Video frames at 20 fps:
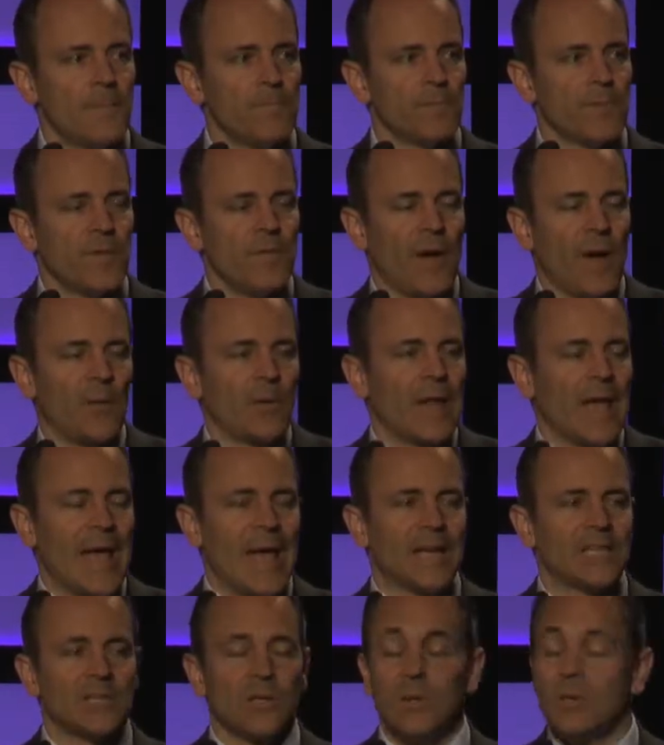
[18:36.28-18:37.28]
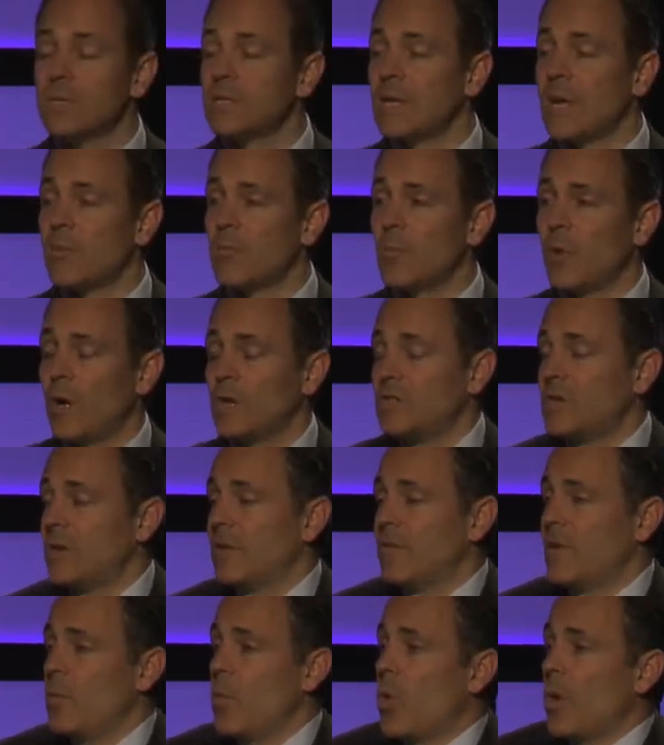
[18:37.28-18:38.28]
If I were to ask you the same question,
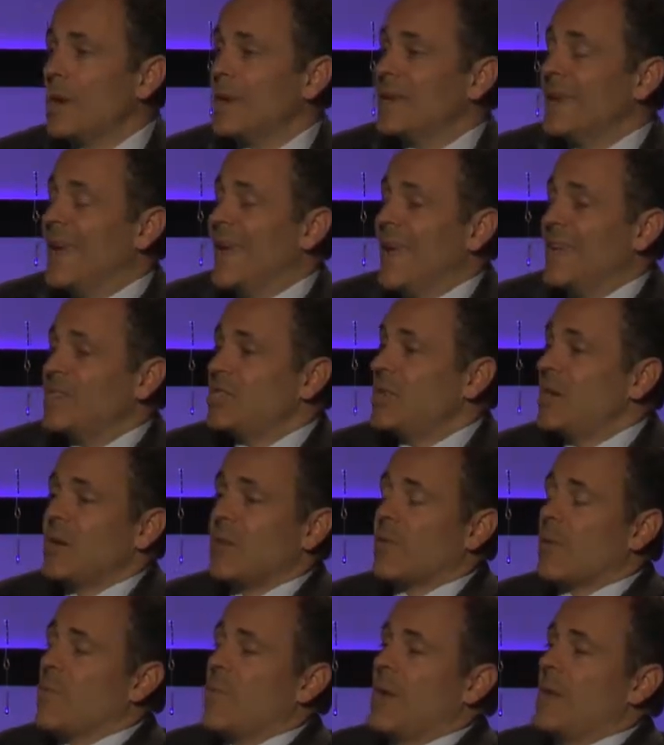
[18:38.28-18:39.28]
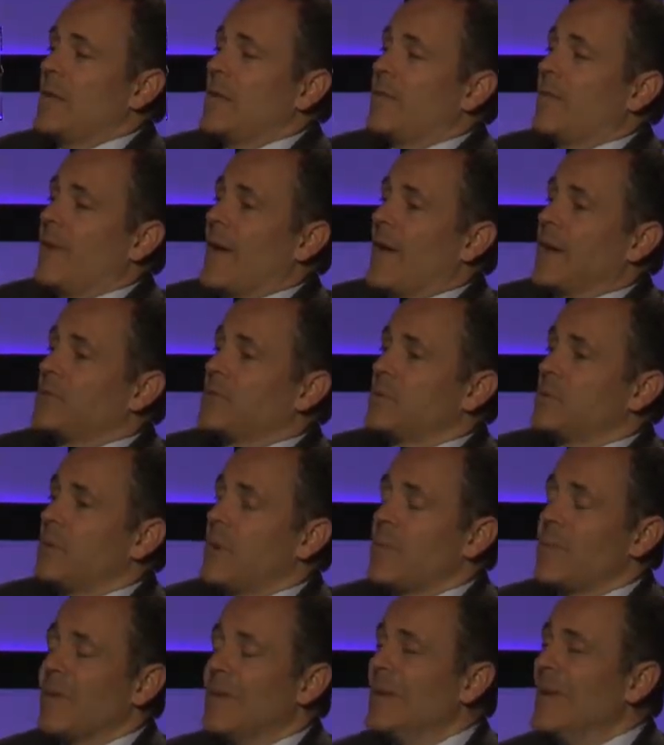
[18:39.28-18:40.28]
if you wanted to engineer and manufacture
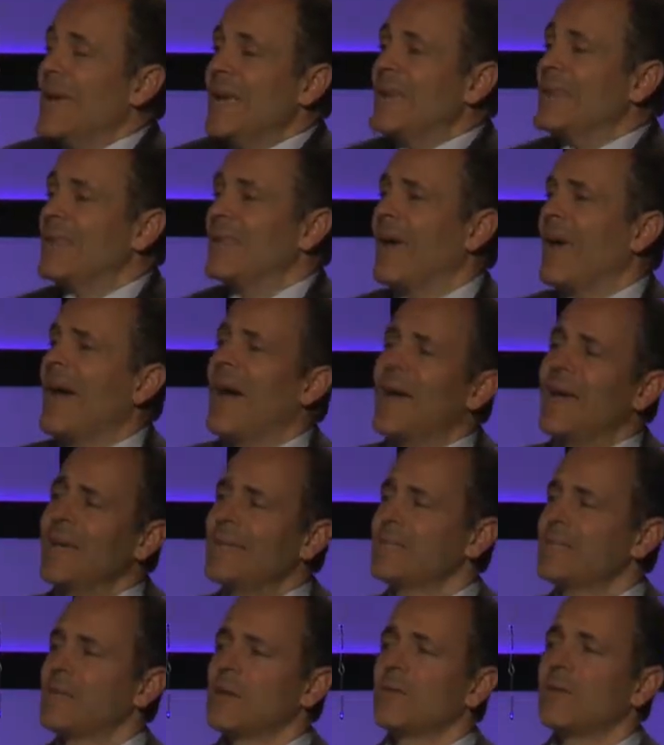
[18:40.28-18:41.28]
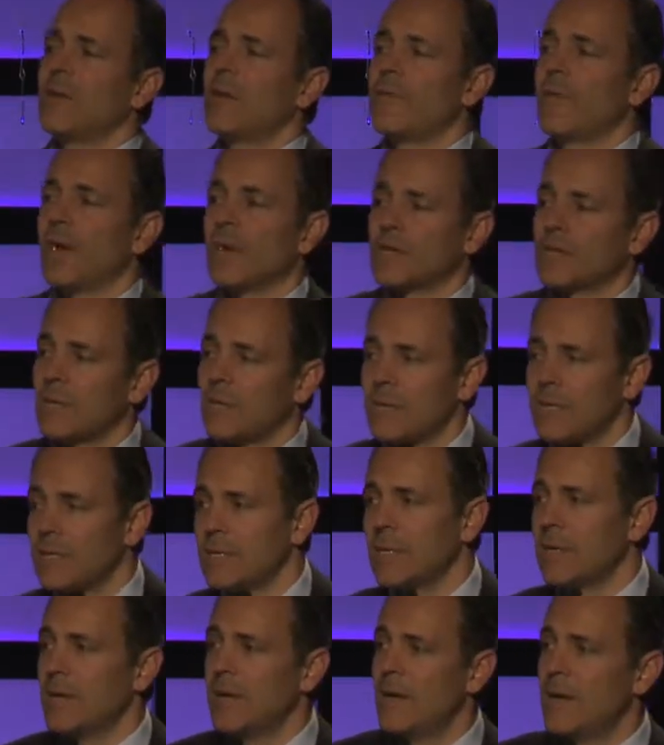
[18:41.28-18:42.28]
something to the highest degree of excellence,
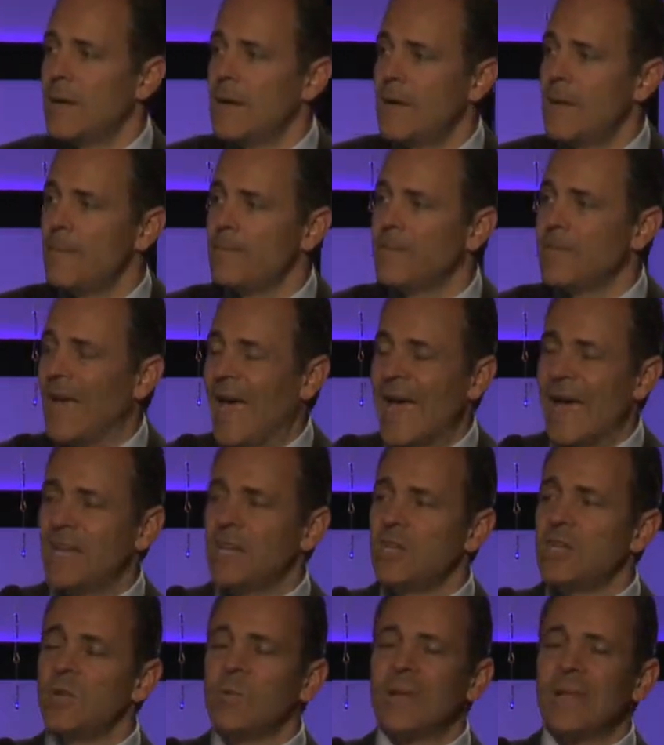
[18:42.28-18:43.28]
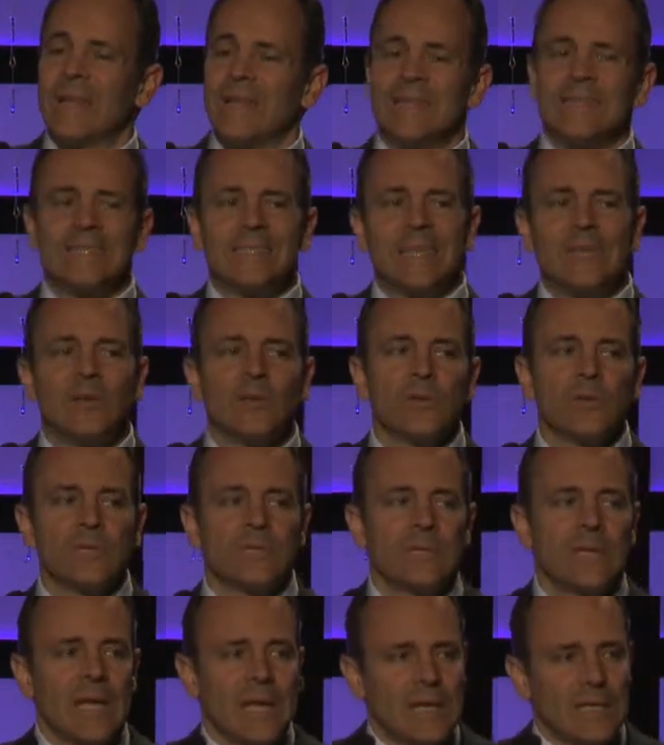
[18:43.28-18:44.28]
you had to do it in a single
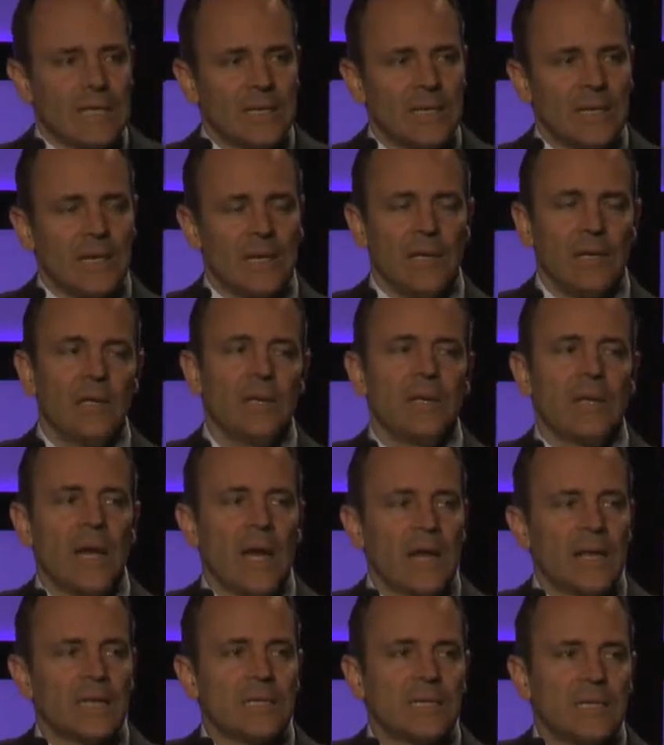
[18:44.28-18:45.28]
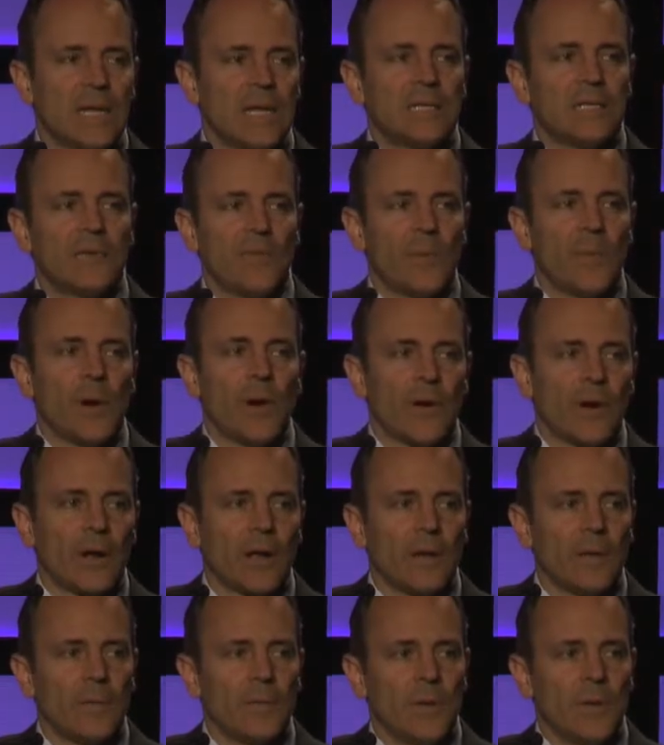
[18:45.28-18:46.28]
state in the United States of
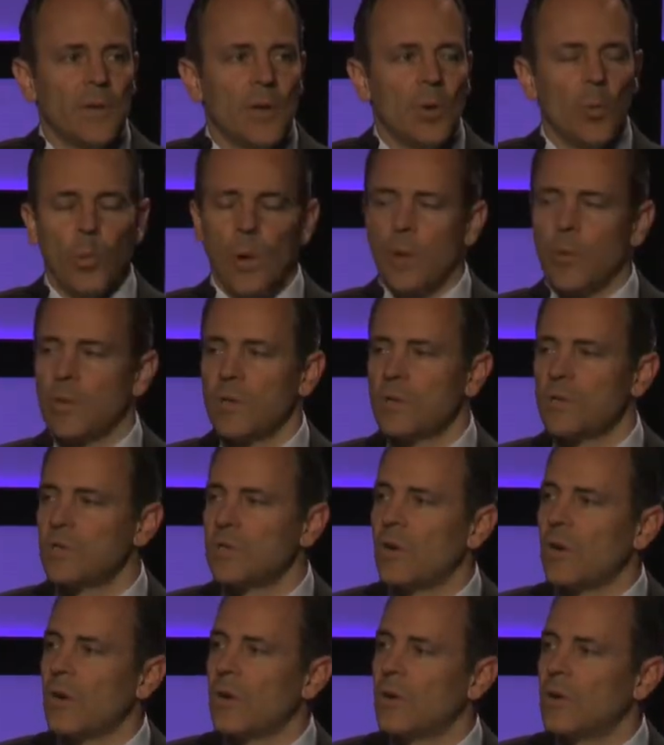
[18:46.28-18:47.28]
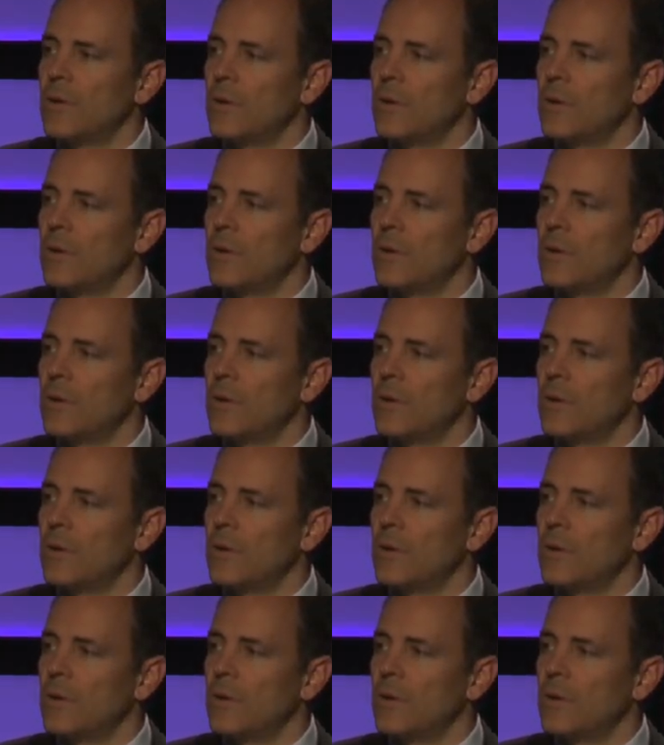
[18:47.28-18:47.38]
America, where would you start?